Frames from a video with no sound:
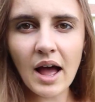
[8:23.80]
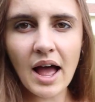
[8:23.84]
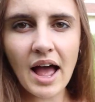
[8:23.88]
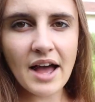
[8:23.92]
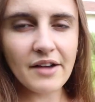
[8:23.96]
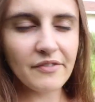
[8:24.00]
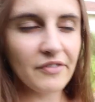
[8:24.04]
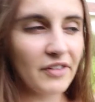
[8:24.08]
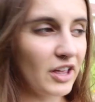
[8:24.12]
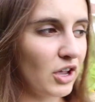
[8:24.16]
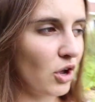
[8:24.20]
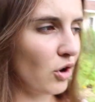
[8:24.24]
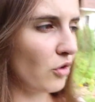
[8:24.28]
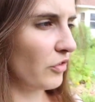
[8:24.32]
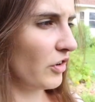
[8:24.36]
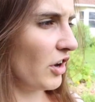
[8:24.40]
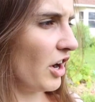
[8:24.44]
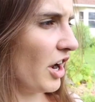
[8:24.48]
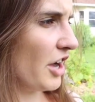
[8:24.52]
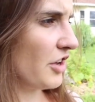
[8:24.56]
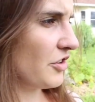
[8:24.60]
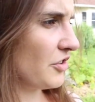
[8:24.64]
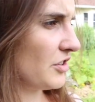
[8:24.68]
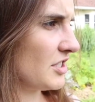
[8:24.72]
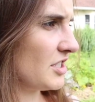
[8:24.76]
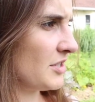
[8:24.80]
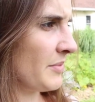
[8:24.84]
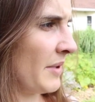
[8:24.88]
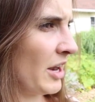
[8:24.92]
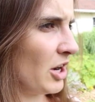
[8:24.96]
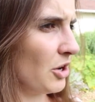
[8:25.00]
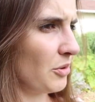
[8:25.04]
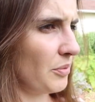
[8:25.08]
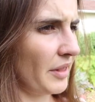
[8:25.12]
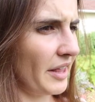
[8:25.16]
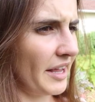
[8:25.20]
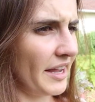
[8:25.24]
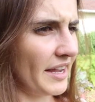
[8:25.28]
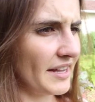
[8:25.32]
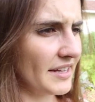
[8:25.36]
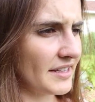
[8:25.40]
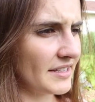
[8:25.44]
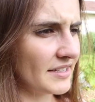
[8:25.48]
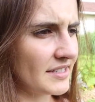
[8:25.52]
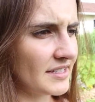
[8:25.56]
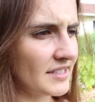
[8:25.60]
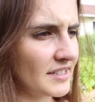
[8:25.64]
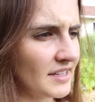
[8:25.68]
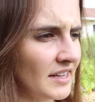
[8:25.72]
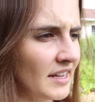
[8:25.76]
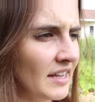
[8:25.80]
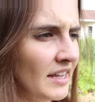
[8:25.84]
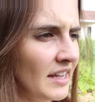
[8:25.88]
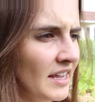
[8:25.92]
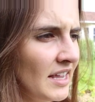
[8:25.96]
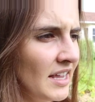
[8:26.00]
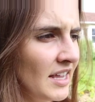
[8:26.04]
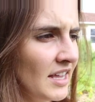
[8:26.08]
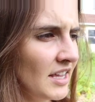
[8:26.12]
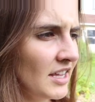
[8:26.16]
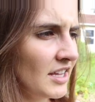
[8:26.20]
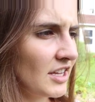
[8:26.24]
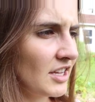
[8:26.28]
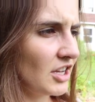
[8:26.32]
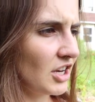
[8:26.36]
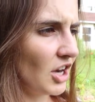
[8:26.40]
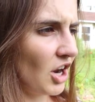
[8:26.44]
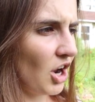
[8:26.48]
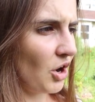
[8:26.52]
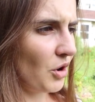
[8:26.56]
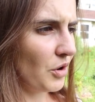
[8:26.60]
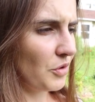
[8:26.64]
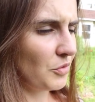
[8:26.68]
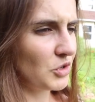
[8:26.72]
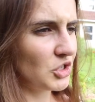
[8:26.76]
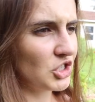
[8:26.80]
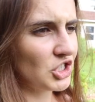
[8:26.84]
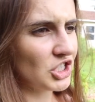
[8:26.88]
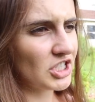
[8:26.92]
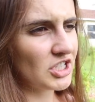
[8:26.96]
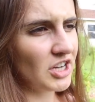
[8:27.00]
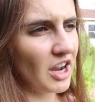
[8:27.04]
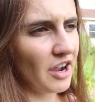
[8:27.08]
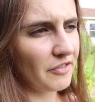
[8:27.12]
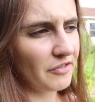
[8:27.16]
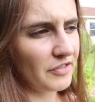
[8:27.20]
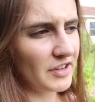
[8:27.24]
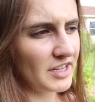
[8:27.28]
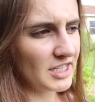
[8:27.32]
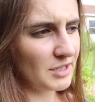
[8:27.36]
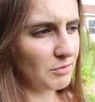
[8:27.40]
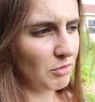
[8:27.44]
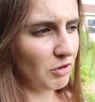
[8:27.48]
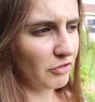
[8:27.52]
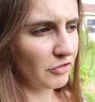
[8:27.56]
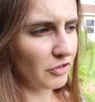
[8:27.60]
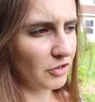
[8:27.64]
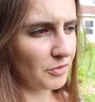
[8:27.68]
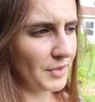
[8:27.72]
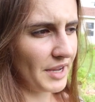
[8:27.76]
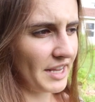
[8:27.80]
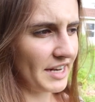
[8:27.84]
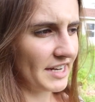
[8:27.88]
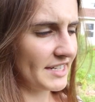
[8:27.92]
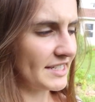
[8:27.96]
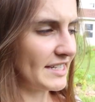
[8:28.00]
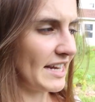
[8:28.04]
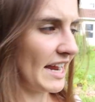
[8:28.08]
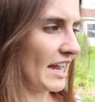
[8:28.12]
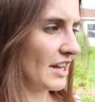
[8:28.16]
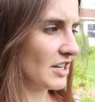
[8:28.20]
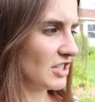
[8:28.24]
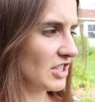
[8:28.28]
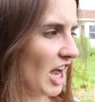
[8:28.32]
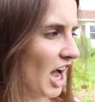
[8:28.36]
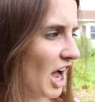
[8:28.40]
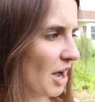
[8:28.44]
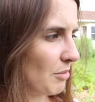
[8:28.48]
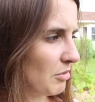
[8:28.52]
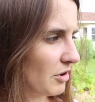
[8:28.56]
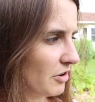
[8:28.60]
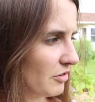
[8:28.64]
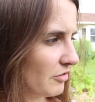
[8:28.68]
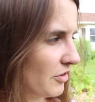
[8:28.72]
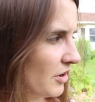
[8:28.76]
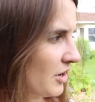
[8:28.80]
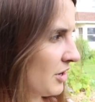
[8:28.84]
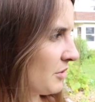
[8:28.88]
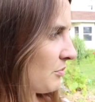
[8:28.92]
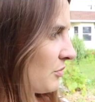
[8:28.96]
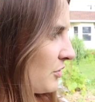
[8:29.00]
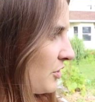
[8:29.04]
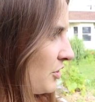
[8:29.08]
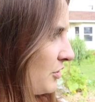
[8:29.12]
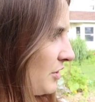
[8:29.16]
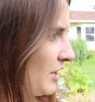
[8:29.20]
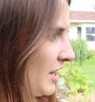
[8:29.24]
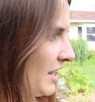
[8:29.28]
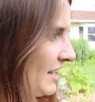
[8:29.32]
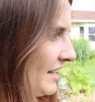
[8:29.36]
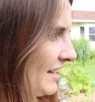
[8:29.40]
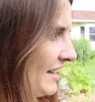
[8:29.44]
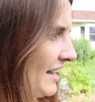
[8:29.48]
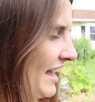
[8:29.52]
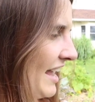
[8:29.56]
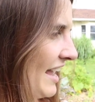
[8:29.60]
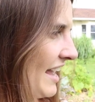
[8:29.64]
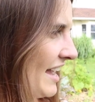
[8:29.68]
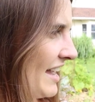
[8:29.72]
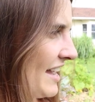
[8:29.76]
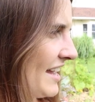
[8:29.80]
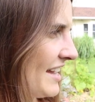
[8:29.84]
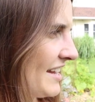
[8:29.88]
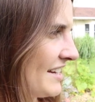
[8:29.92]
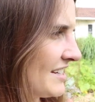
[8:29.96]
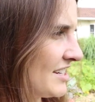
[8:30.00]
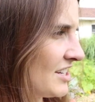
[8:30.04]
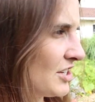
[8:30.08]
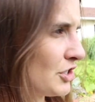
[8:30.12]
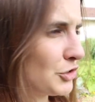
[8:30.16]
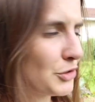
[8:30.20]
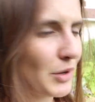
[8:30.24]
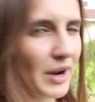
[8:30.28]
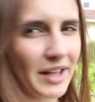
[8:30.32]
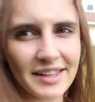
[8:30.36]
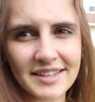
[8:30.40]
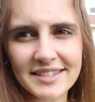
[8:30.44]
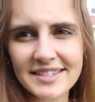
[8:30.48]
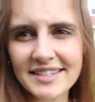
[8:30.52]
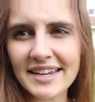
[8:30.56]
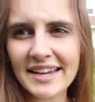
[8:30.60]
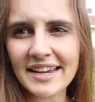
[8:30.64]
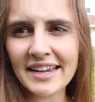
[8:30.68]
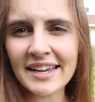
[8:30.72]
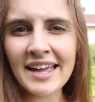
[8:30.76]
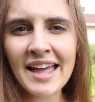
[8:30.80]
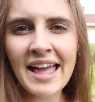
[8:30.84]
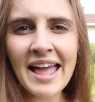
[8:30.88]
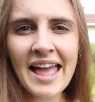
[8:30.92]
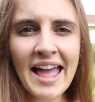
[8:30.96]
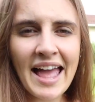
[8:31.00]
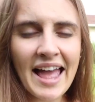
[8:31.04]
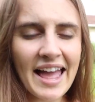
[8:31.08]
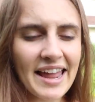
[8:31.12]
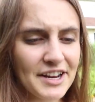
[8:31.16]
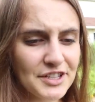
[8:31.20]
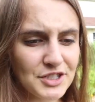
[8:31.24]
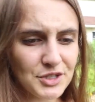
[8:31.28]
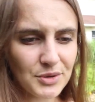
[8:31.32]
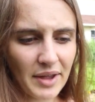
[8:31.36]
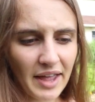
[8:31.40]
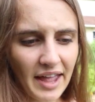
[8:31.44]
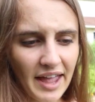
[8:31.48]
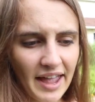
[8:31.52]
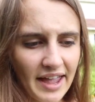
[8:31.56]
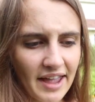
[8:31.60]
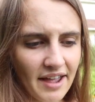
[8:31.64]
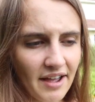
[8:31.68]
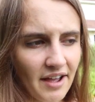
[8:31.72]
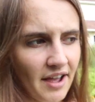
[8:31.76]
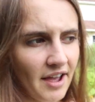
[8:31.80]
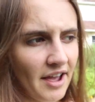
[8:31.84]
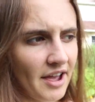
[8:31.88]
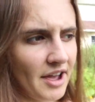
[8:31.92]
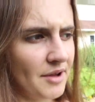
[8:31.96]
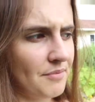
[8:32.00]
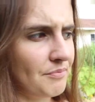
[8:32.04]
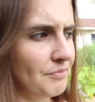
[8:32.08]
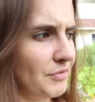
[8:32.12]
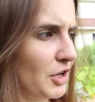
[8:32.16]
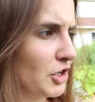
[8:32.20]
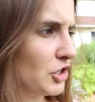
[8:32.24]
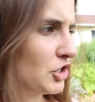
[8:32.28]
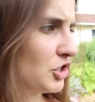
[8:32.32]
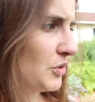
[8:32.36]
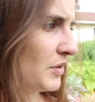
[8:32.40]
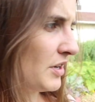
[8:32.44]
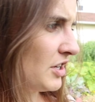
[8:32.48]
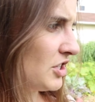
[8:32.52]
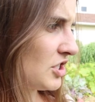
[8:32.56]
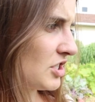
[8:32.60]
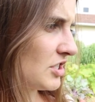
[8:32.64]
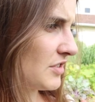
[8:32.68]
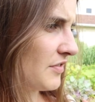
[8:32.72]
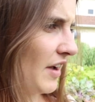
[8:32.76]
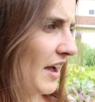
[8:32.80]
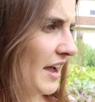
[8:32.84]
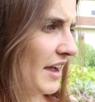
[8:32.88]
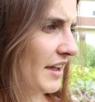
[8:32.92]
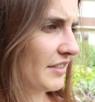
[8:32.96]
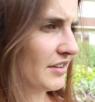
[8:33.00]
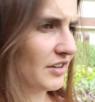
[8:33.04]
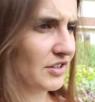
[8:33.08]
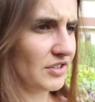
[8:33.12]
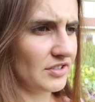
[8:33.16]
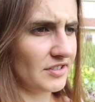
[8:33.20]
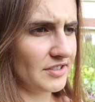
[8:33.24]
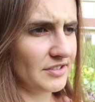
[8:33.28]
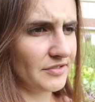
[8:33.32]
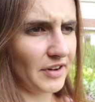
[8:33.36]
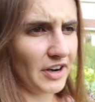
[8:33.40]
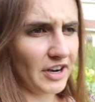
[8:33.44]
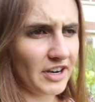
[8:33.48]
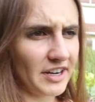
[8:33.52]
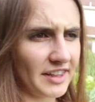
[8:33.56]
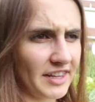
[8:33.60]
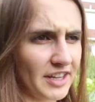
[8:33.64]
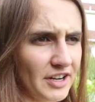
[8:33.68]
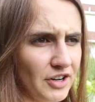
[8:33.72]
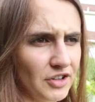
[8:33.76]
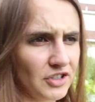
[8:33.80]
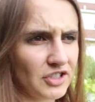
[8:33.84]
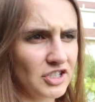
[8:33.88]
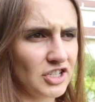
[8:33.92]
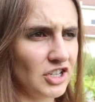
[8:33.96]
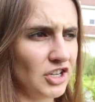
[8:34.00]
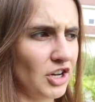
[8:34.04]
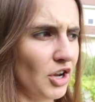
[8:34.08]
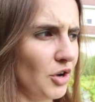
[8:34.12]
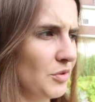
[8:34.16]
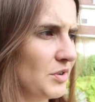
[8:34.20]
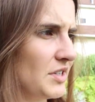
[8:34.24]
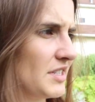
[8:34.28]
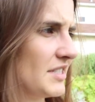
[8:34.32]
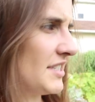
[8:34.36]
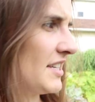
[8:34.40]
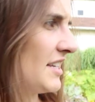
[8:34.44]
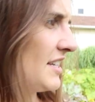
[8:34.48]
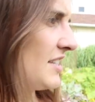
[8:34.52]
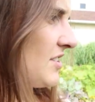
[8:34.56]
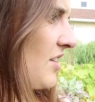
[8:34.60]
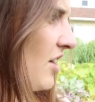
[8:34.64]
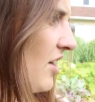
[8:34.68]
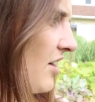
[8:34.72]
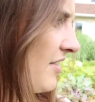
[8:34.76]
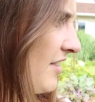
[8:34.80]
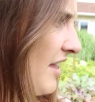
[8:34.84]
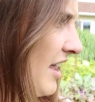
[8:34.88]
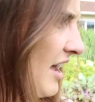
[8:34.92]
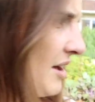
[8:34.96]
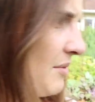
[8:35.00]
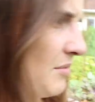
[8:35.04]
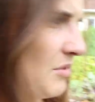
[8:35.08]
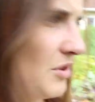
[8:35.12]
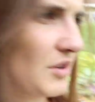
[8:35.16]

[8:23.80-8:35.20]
I have like over 100 tomato plants. You know, it was just not feasible for me to stay on top of pruning and trellising. And it's okay, um, they're doing just fine. There's very little to no disease on them.